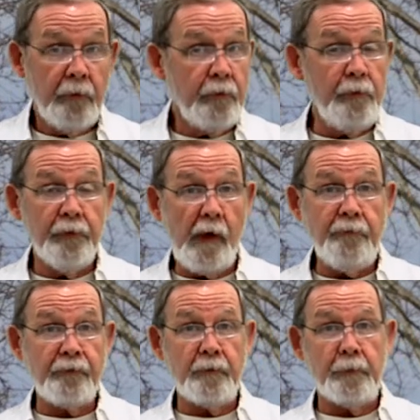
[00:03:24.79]
You'd
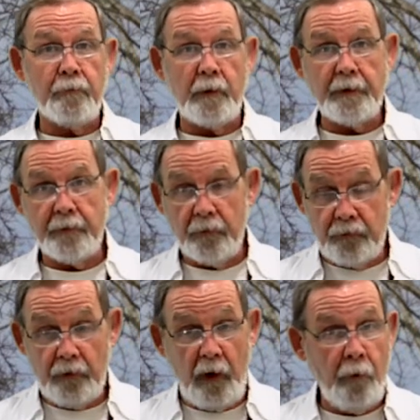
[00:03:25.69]
love to be running the
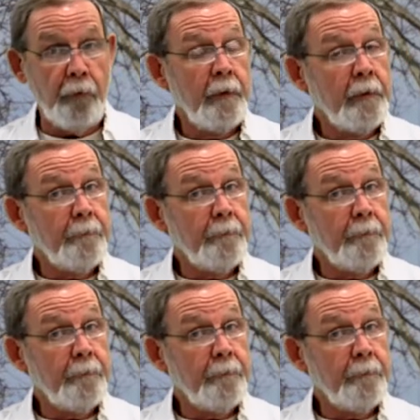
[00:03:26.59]
show,